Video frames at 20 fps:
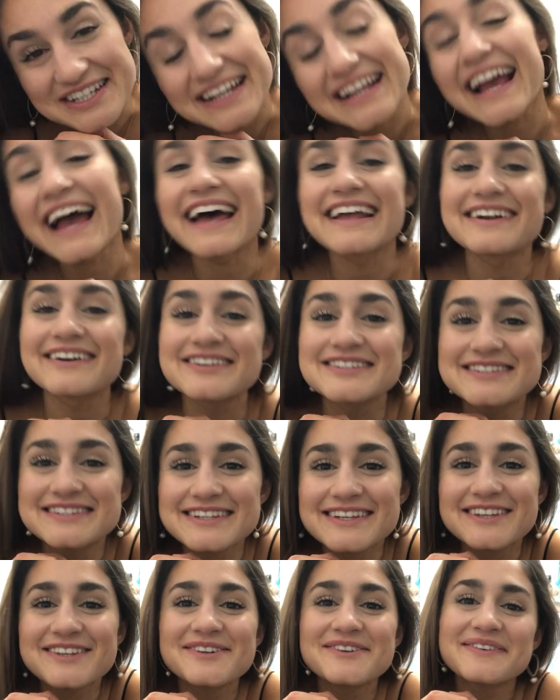and I'll see
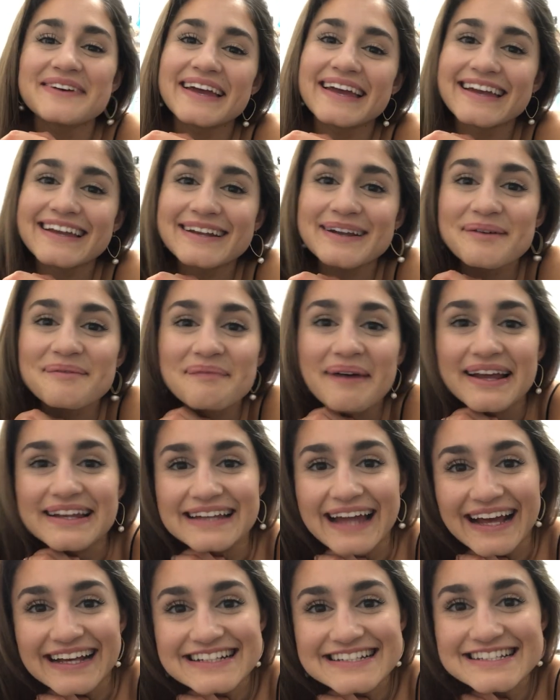you in my
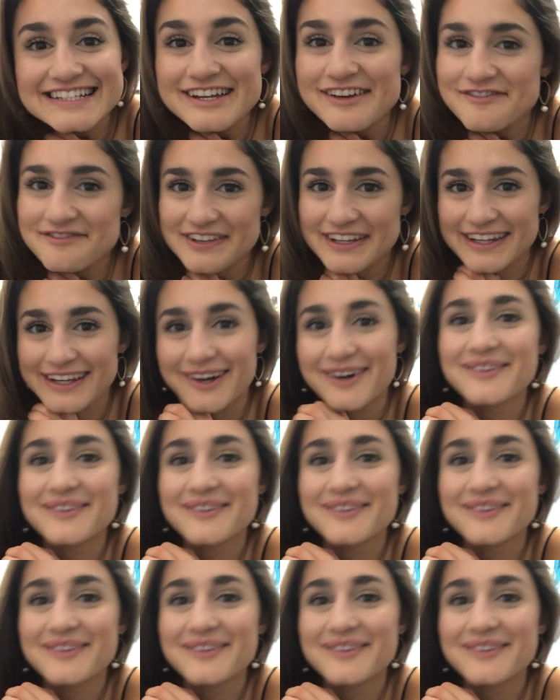next video.